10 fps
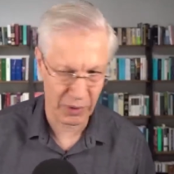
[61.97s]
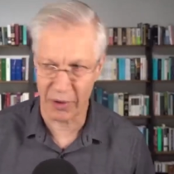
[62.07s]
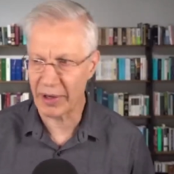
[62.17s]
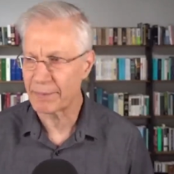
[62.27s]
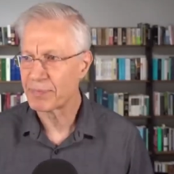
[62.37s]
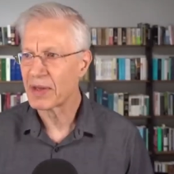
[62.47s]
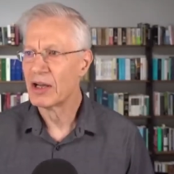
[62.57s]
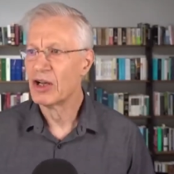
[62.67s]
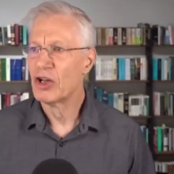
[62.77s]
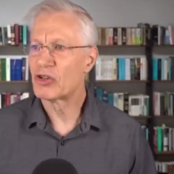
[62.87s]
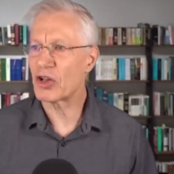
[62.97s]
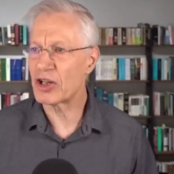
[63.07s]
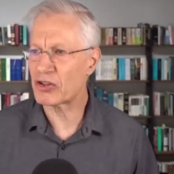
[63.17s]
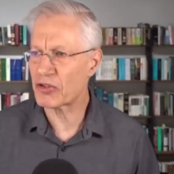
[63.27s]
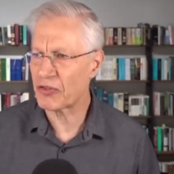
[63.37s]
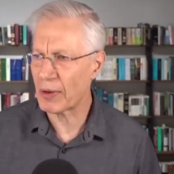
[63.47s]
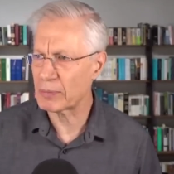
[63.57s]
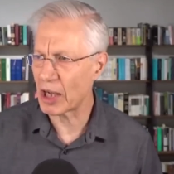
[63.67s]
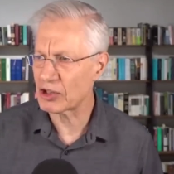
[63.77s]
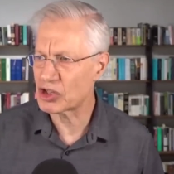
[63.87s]
All right, so this is
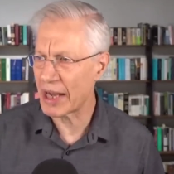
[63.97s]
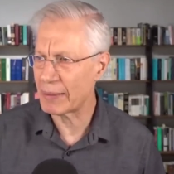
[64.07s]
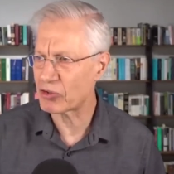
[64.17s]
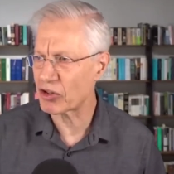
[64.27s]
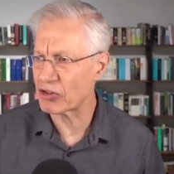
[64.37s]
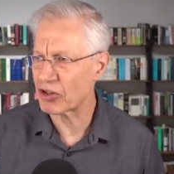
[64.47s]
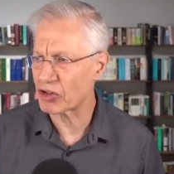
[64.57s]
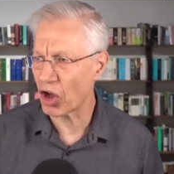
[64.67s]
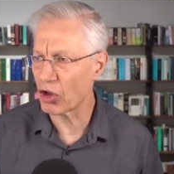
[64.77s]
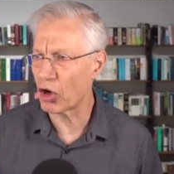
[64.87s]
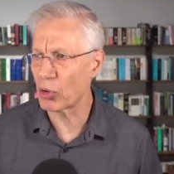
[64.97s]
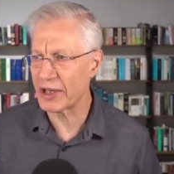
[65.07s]
from uh, James Cintolo.